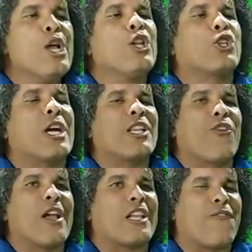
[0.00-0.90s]
to try to
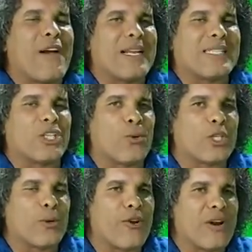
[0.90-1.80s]
rectify the
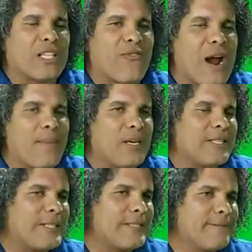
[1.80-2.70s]
situation with the rice
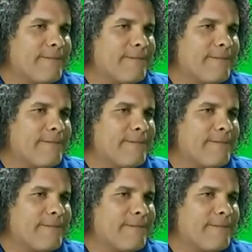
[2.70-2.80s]
farmers?